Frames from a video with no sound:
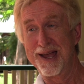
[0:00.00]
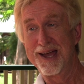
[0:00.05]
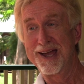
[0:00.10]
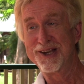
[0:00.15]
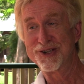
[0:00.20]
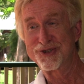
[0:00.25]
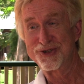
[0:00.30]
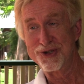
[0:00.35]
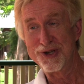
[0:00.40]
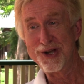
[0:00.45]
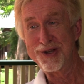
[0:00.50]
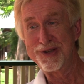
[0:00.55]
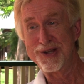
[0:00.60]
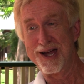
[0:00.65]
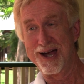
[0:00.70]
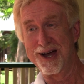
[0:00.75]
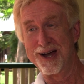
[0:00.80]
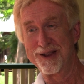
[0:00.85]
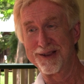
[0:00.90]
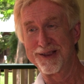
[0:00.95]
a
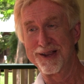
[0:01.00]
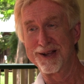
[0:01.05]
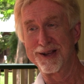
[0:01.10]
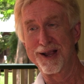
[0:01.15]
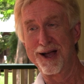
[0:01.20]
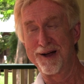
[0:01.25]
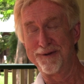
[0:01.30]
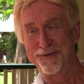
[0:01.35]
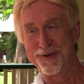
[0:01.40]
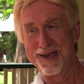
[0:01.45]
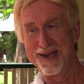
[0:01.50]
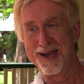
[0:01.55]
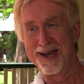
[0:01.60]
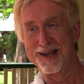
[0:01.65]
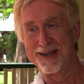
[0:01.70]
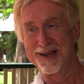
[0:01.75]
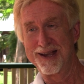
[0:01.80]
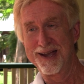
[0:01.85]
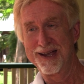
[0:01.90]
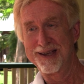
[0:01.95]
sundial that
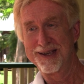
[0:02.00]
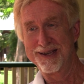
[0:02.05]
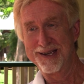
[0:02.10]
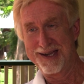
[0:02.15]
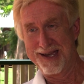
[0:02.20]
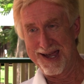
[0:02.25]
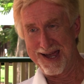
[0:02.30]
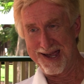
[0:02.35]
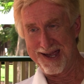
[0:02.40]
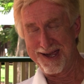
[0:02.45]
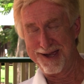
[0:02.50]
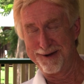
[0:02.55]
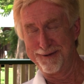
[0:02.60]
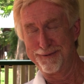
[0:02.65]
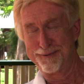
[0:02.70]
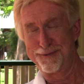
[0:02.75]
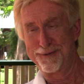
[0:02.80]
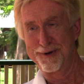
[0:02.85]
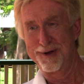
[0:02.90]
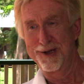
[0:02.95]
Lafayette
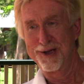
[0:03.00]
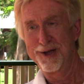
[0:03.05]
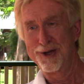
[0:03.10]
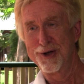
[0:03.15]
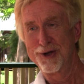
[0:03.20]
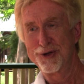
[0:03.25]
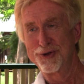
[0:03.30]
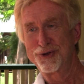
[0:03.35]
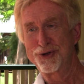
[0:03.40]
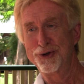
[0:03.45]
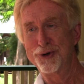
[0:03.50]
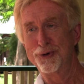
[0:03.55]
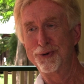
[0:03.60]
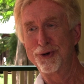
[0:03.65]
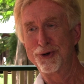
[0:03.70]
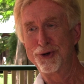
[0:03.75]
gave to